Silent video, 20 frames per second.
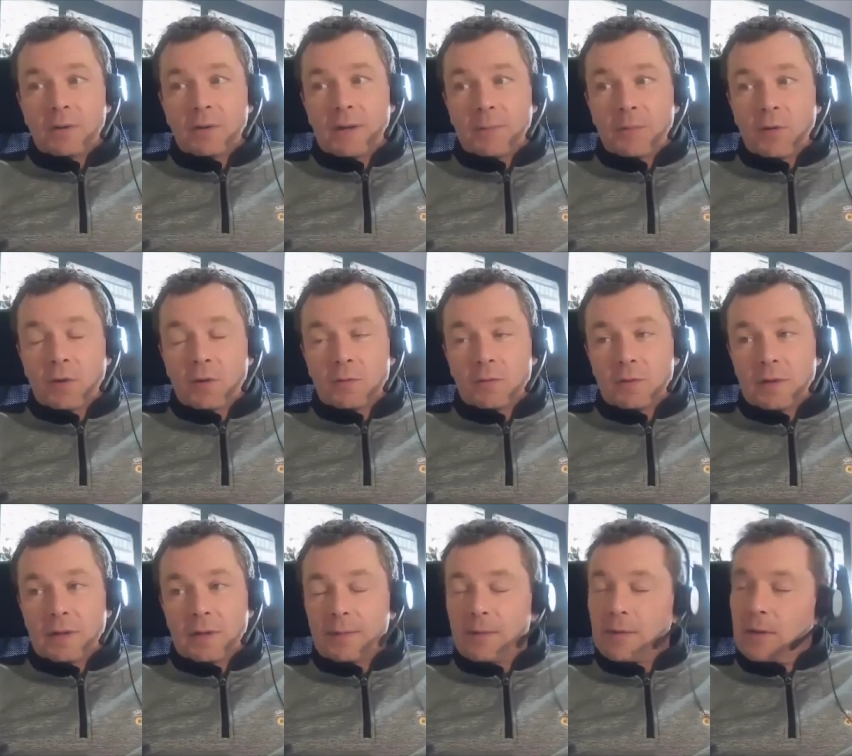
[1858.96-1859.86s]
I'm on.
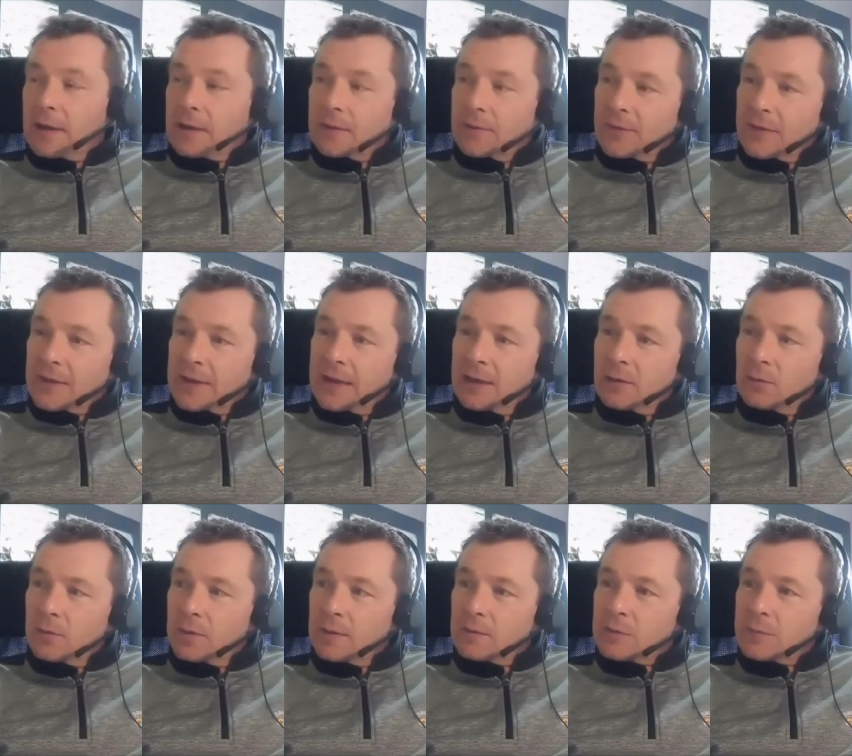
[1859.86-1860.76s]
Uh, I forget
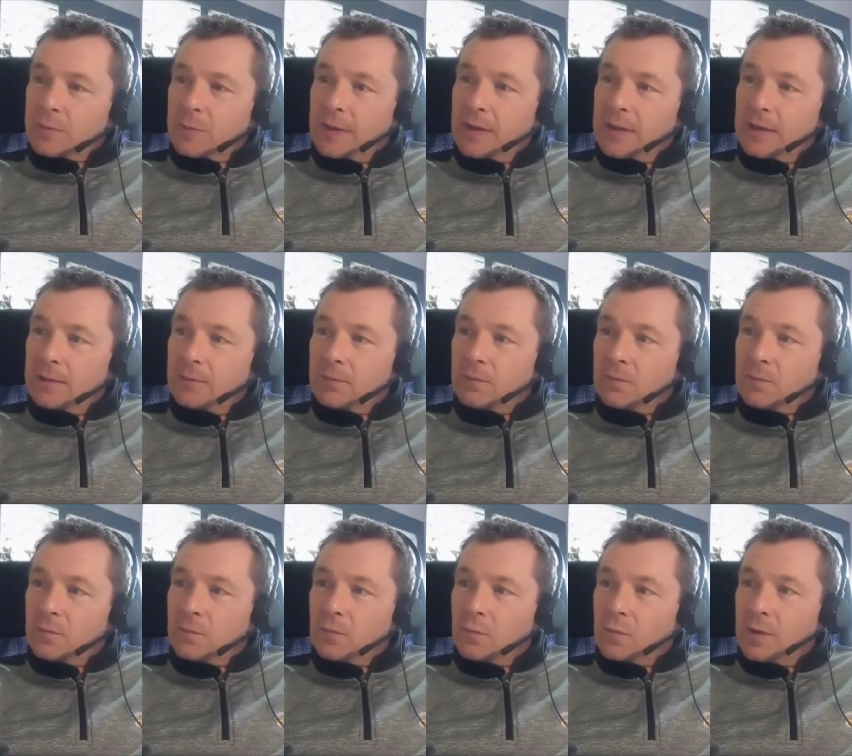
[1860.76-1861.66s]
who I was playing
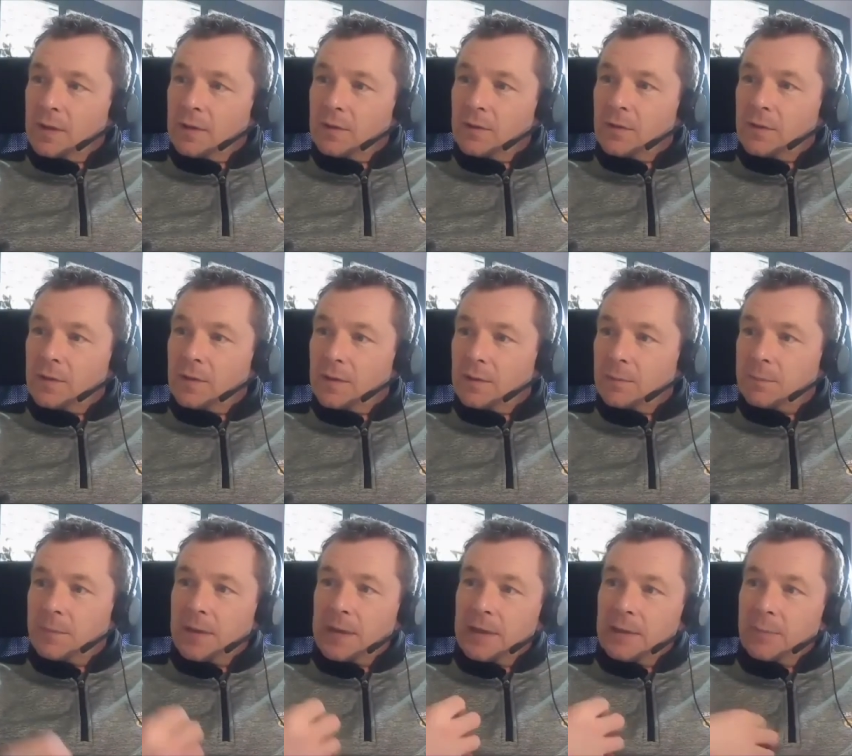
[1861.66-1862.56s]
with
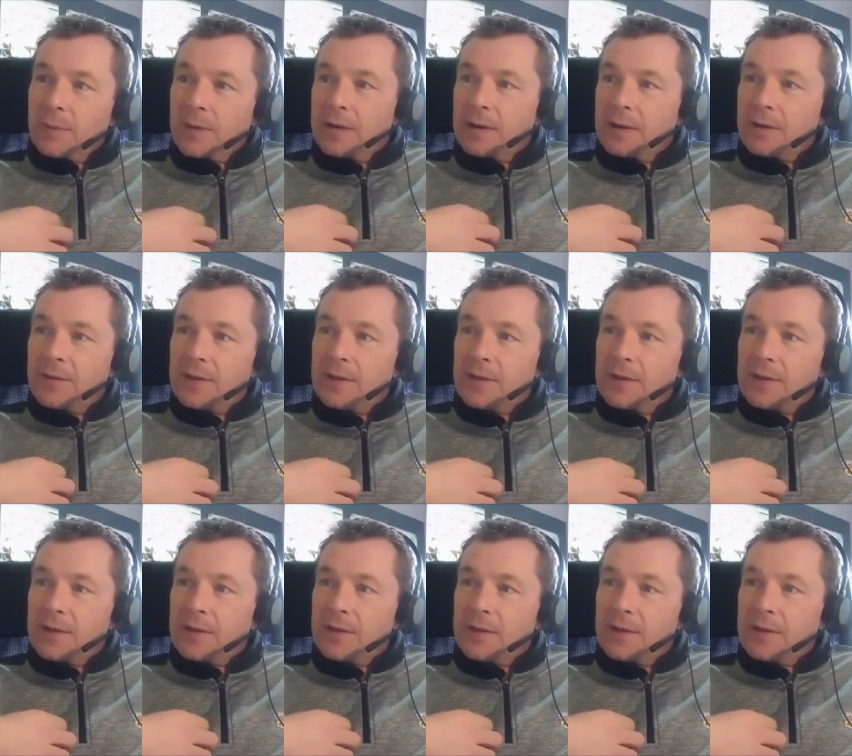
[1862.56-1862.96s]
my partner.